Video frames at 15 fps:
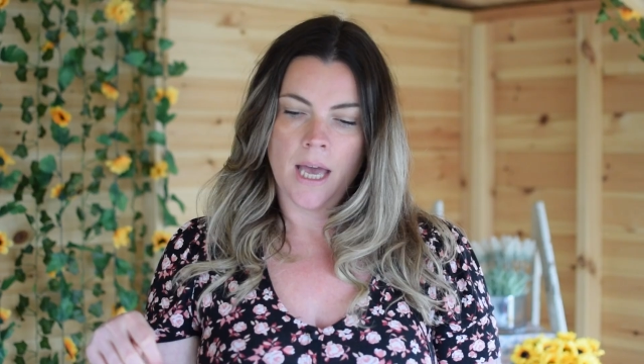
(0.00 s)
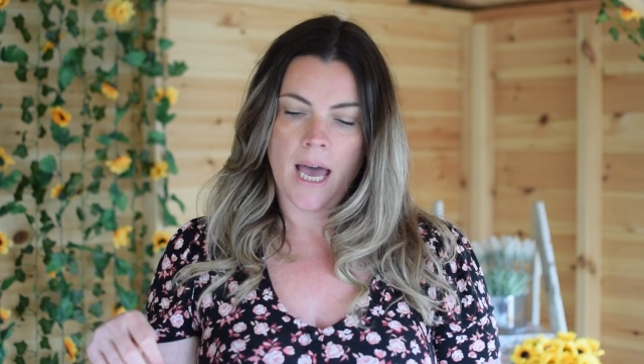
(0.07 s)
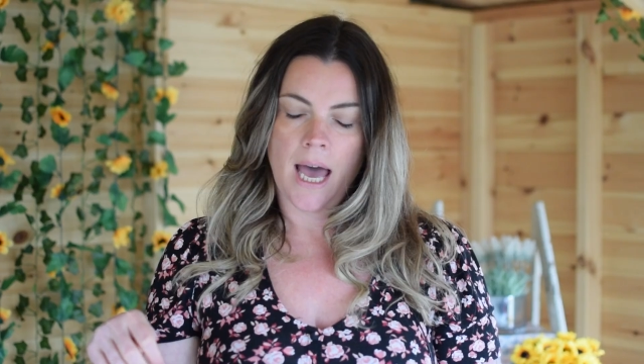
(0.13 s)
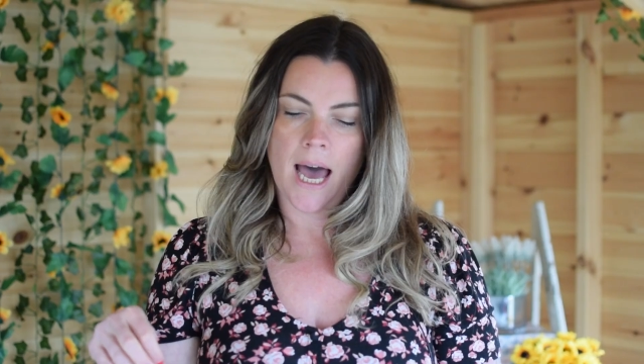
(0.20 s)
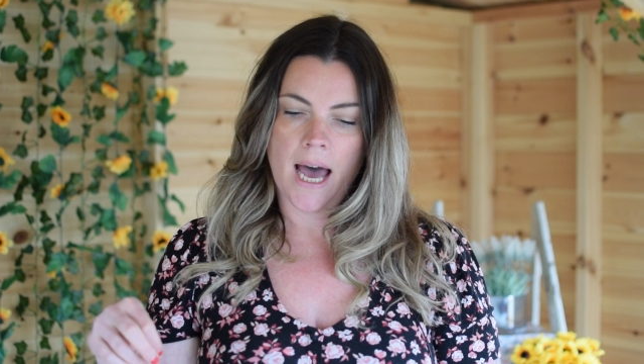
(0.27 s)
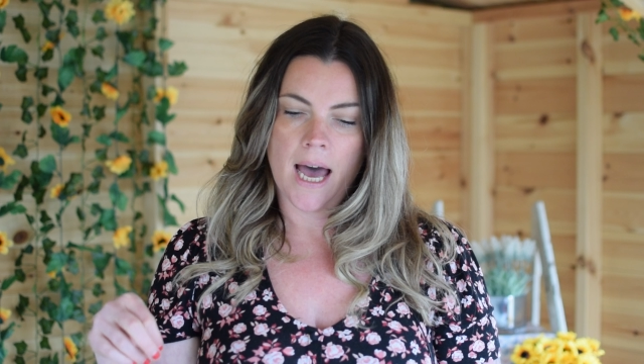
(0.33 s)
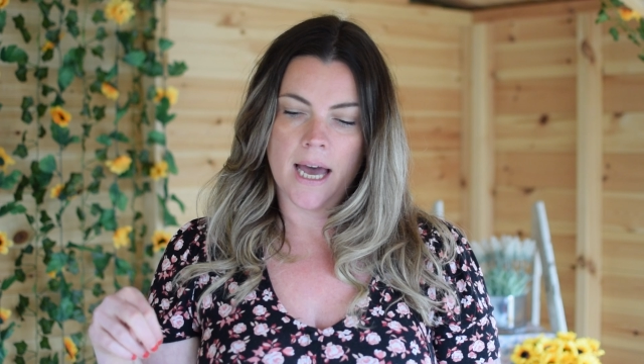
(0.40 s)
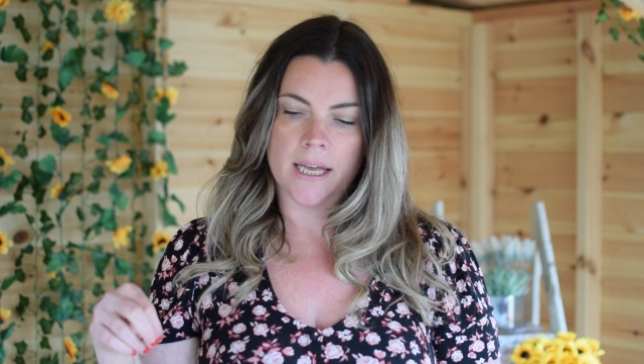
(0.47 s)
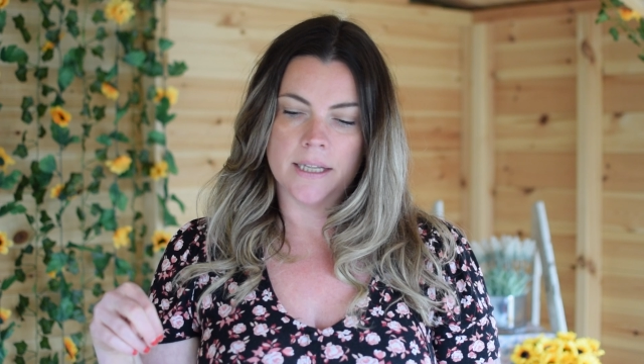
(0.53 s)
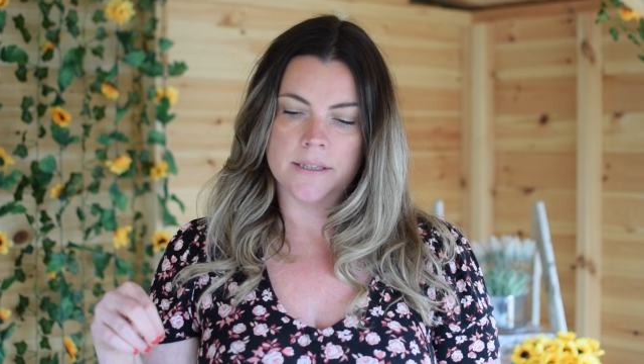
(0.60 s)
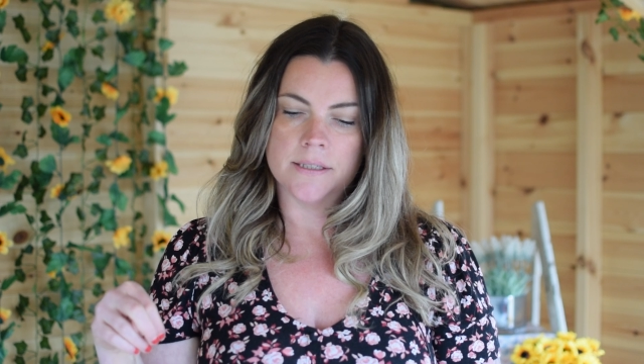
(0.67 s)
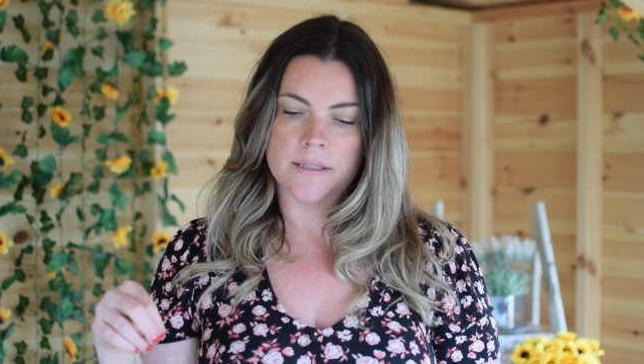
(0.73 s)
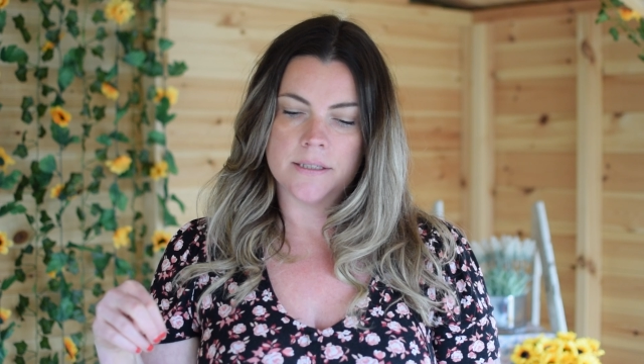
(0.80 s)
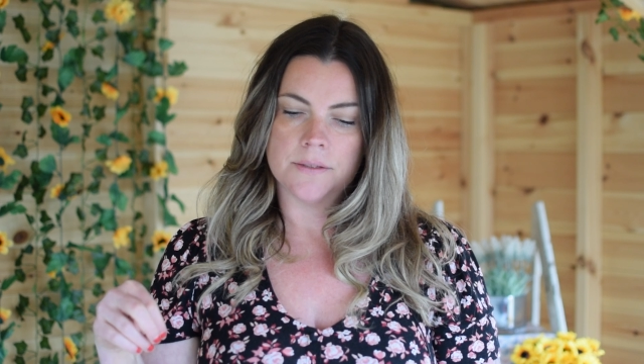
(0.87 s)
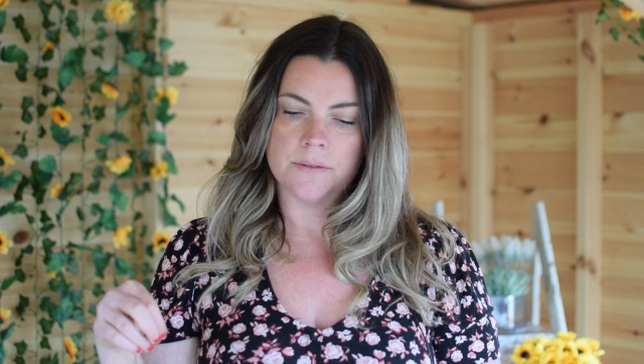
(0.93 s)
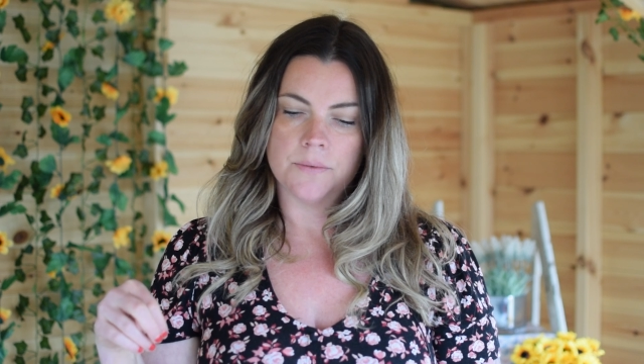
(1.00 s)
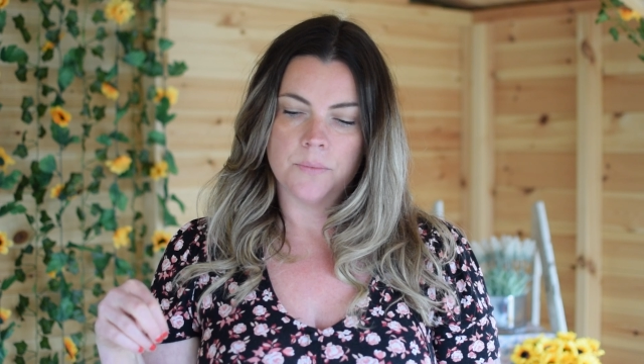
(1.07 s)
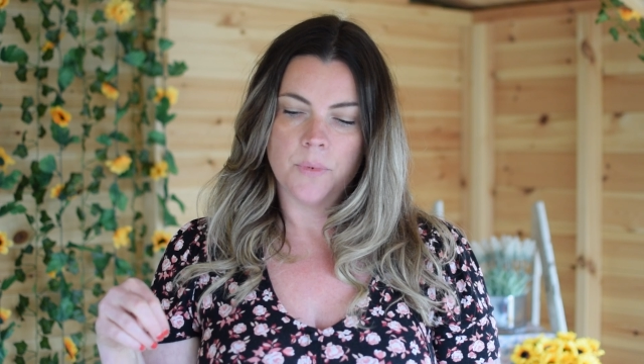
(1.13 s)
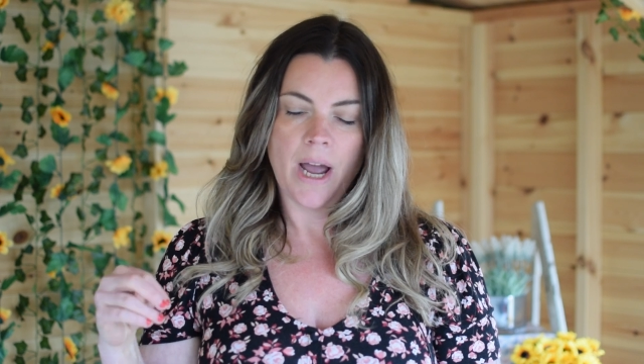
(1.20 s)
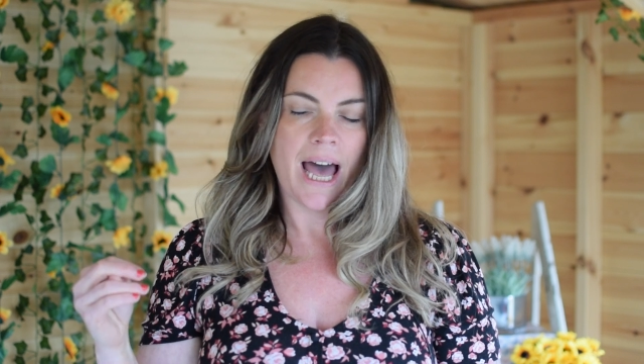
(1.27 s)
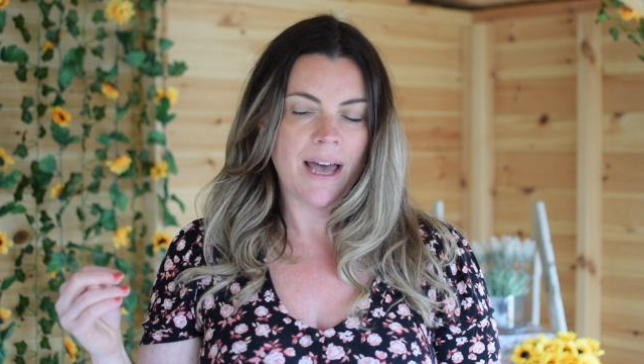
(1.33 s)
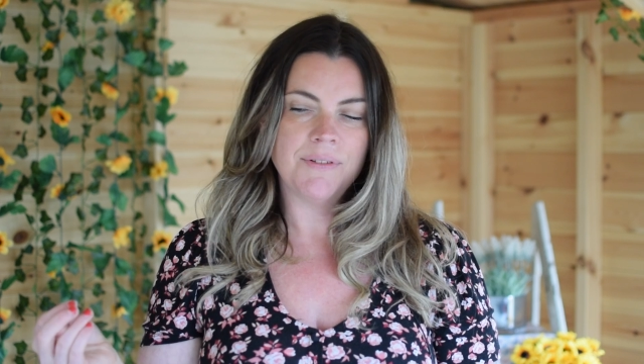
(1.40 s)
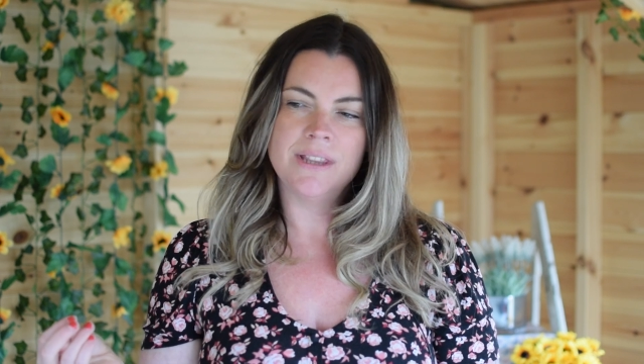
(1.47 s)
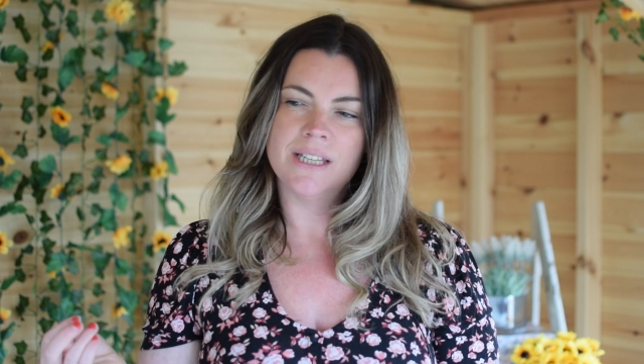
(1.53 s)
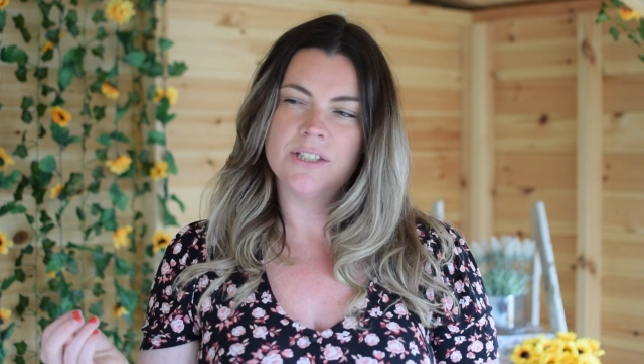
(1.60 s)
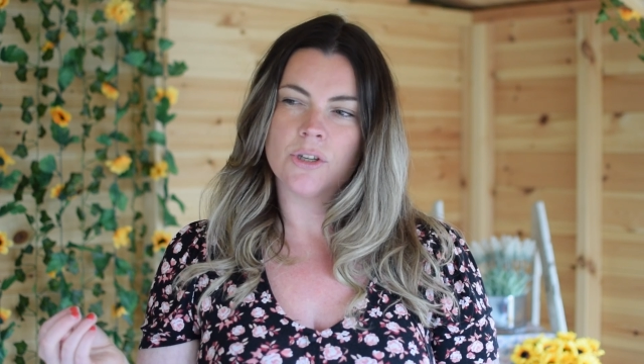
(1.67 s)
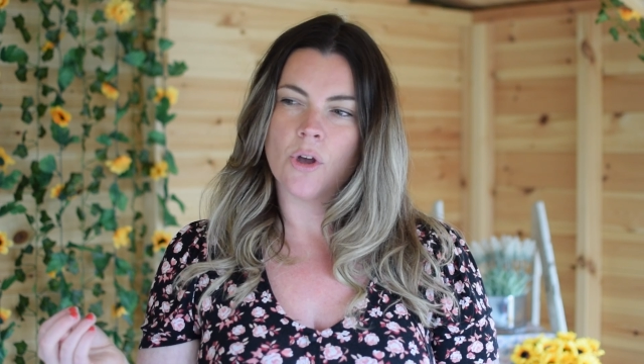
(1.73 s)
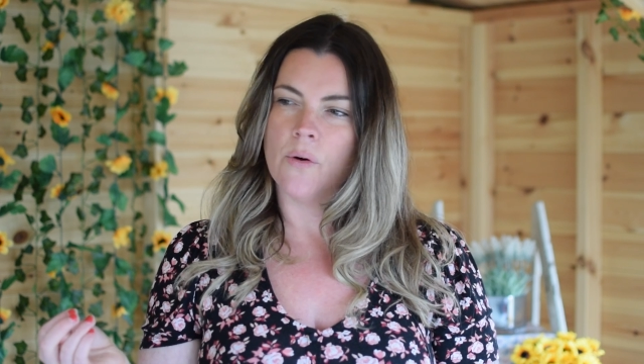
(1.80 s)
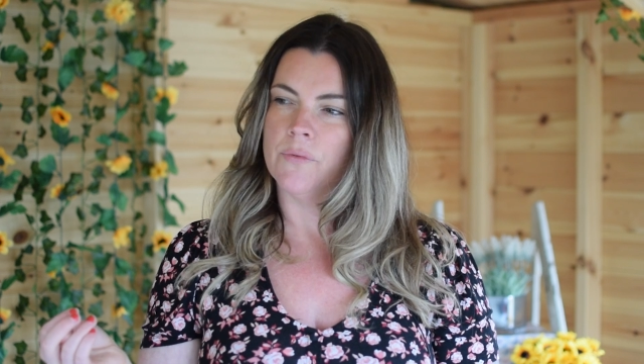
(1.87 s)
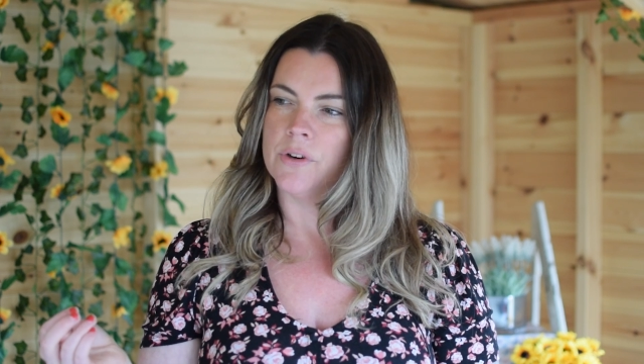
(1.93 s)
And we're having
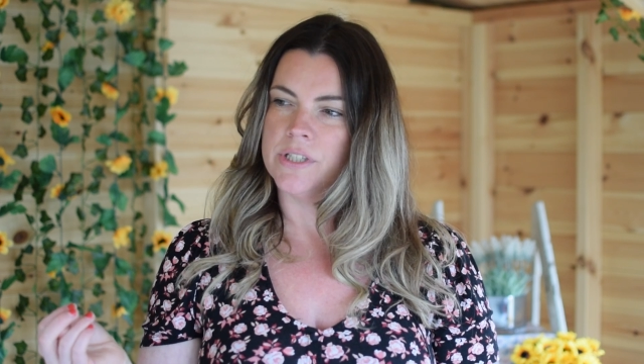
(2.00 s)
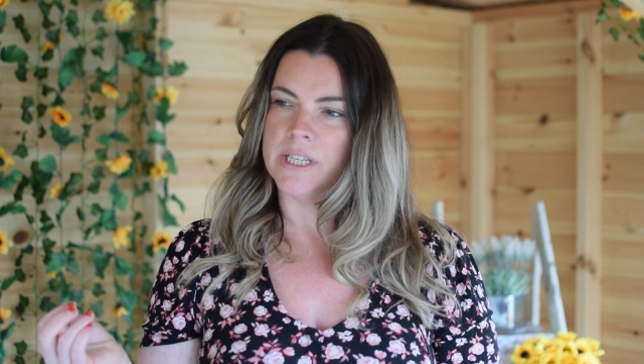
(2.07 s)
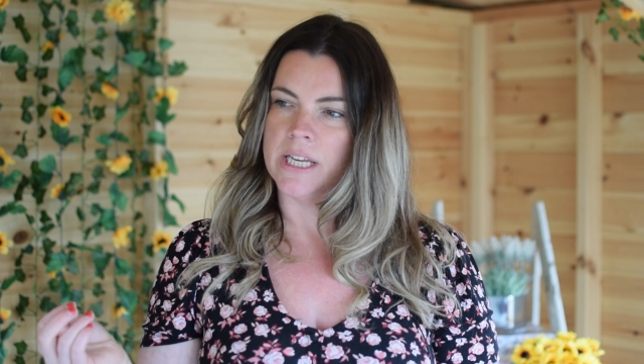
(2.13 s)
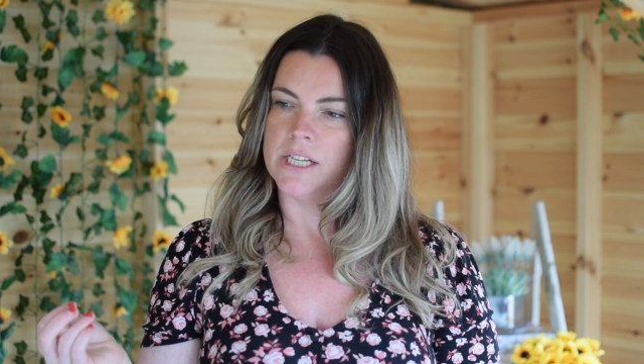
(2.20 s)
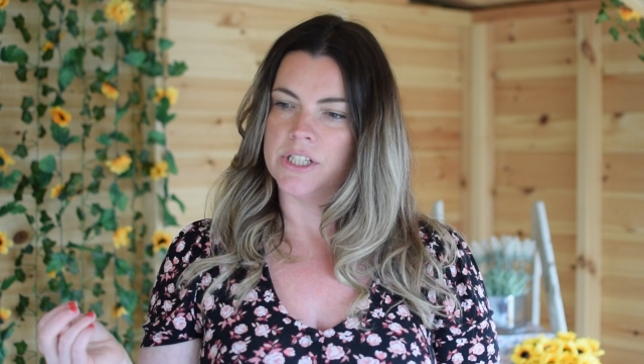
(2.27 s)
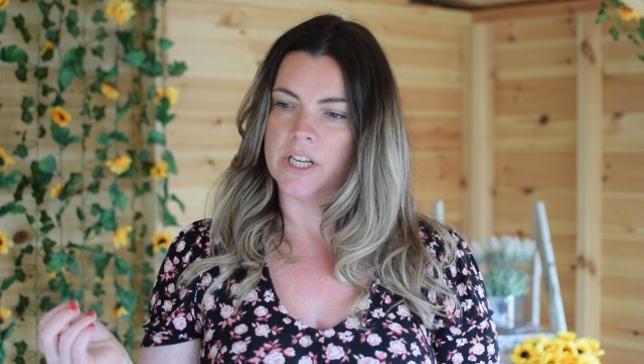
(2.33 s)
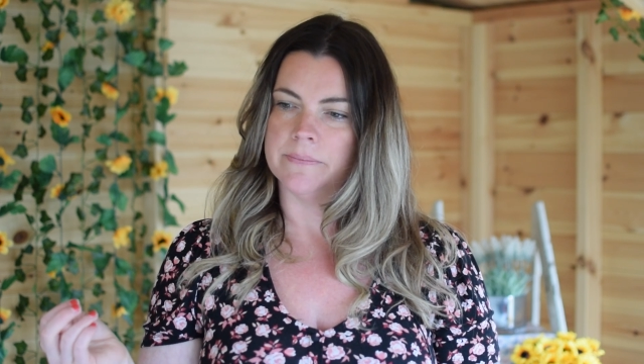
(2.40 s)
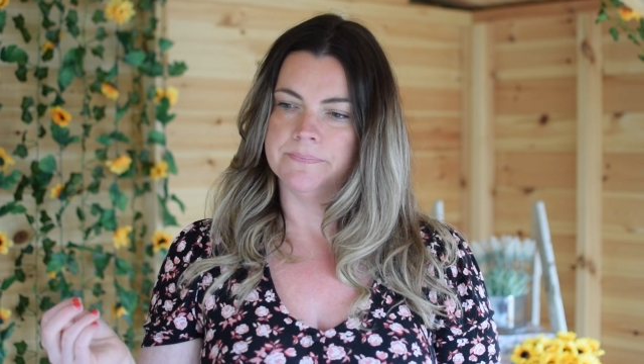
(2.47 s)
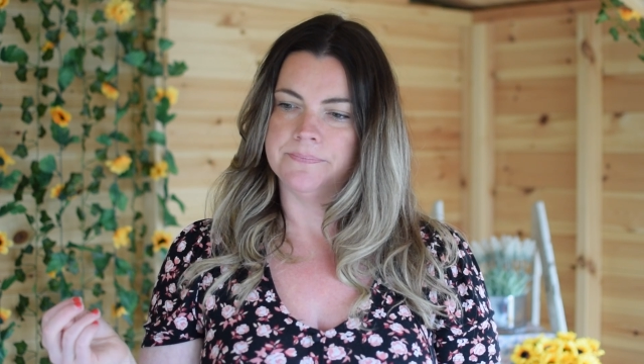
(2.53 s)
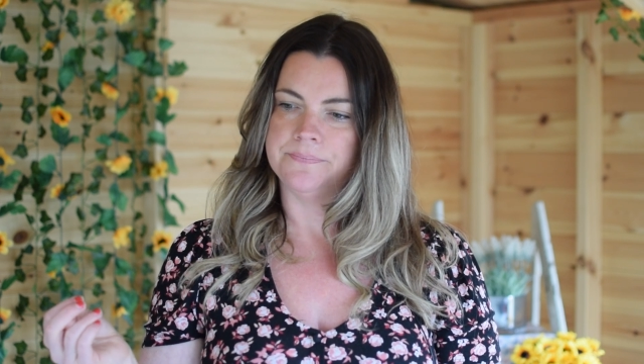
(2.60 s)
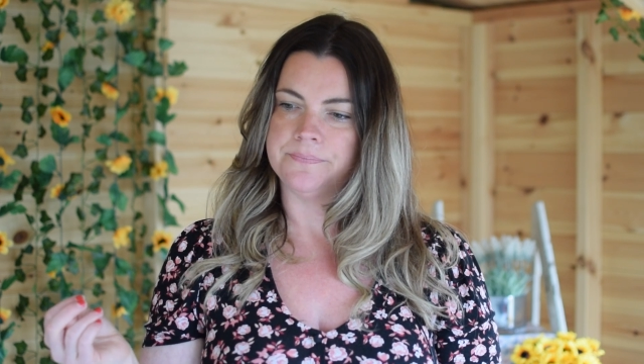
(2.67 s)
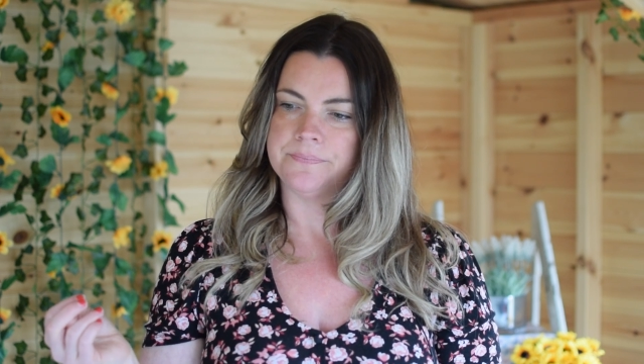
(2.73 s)
this conversation